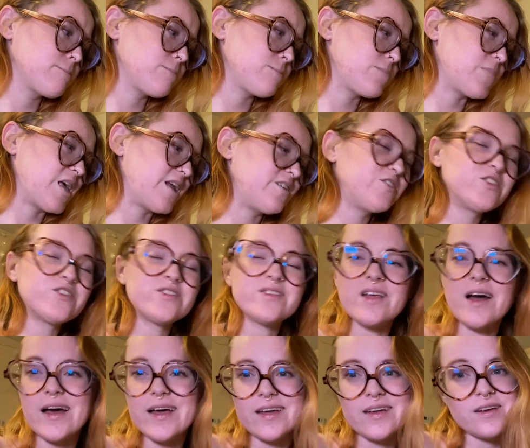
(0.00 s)
That are just
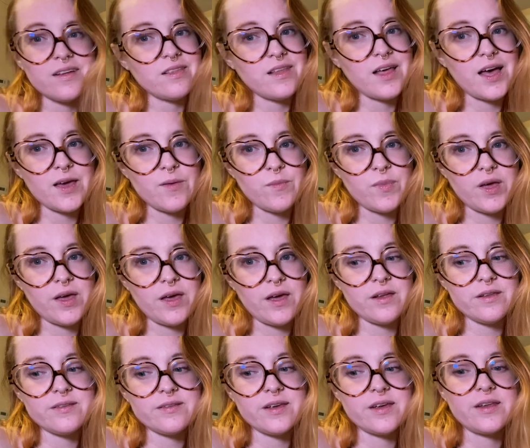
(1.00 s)
not in alignment. And
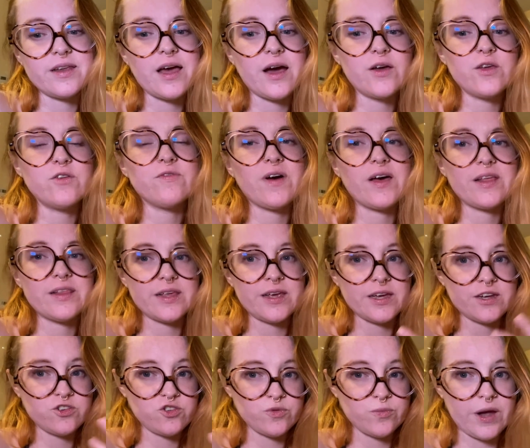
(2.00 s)
it's like, now you finally
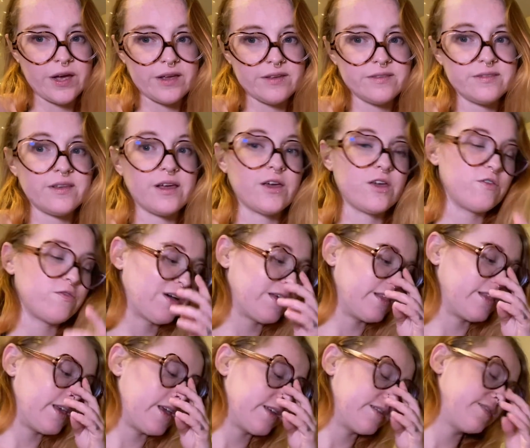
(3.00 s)
get to rest. Now you
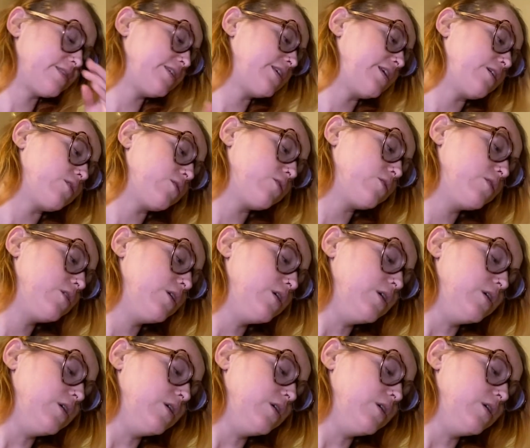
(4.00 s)
finally get to heal.